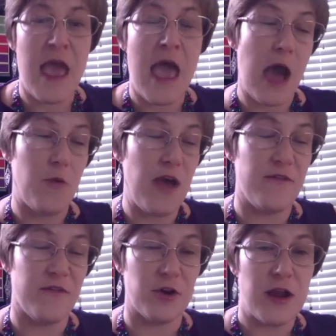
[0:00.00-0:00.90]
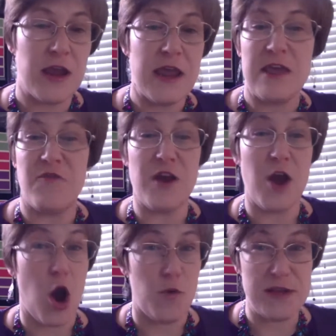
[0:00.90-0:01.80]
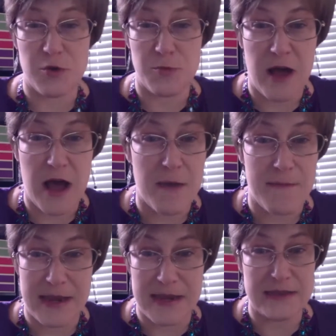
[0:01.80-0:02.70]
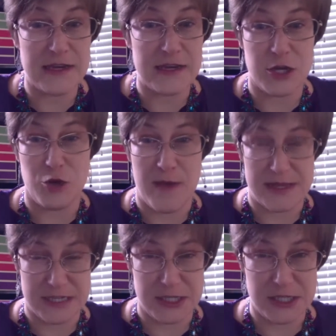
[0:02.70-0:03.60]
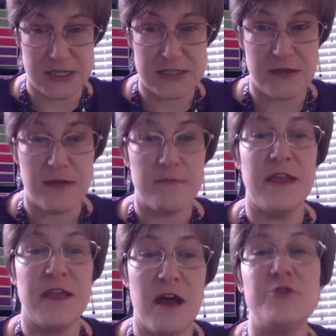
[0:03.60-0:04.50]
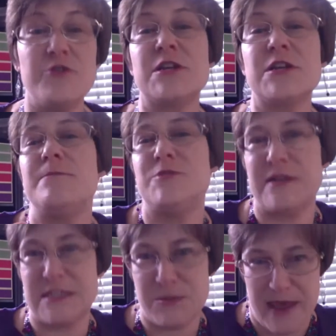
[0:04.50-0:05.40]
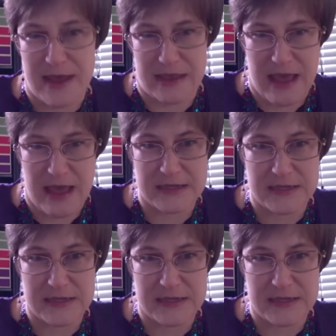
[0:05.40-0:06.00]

However, if we always reply immediately to new messages, then others come to expect that.